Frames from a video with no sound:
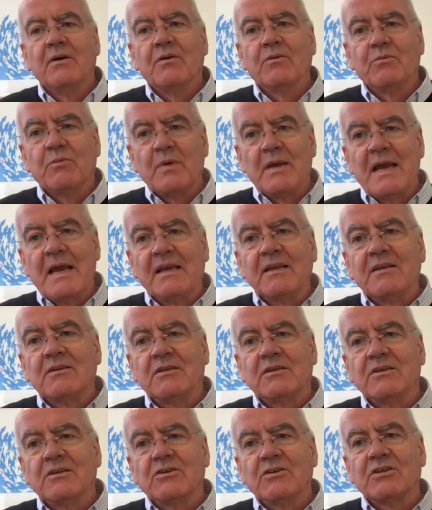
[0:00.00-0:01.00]

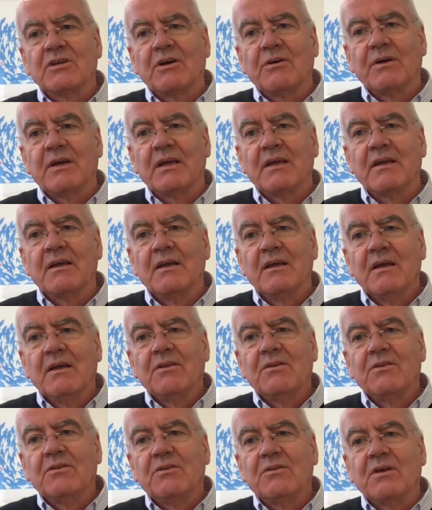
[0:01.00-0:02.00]
reality is showing
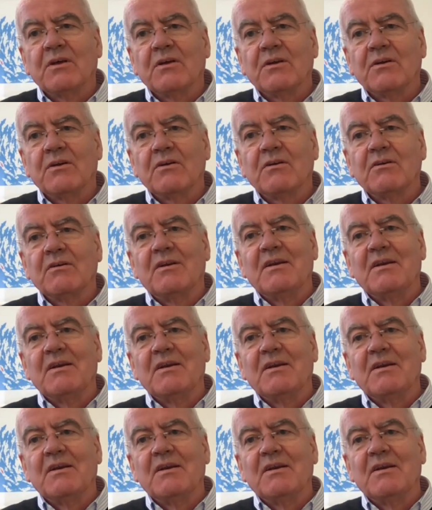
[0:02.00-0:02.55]
that